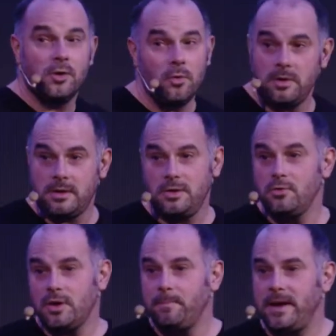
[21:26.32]

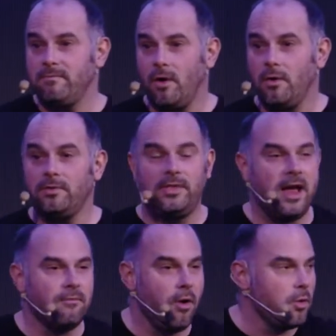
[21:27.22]
you could be wrong,
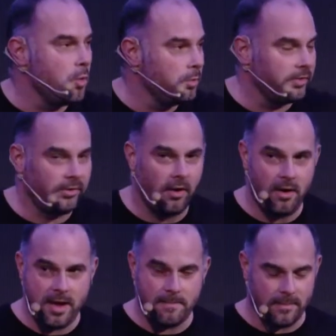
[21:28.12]
they're wrong all the
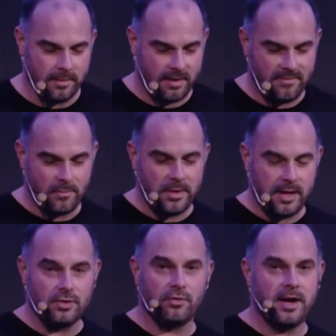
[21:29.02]
time, even when
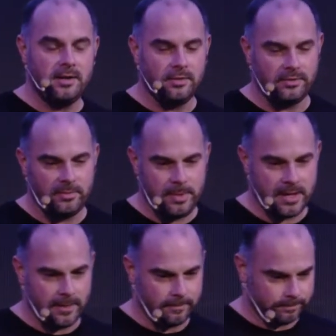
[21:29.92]
they're trained not to
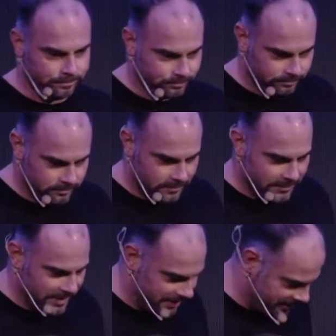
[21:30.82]
be.
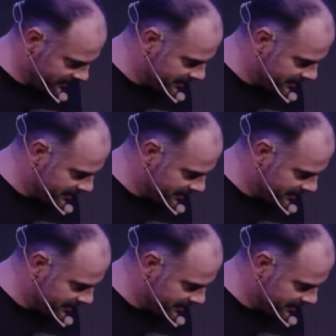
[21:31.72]
And